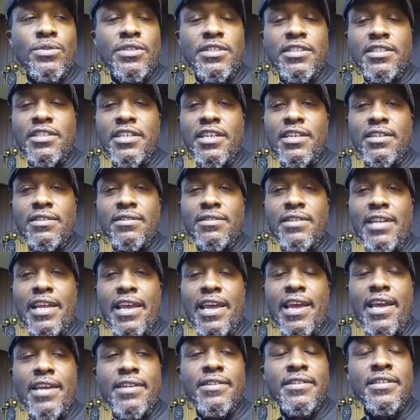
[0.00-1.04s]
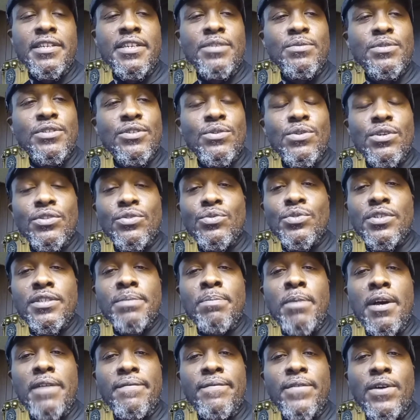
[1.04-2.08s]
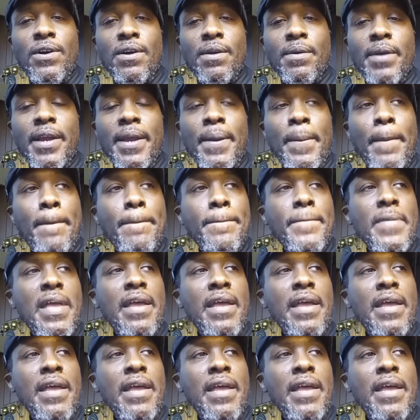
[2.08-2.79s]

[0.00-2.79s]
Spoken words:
was a young lad and he was going through his bonfire, right?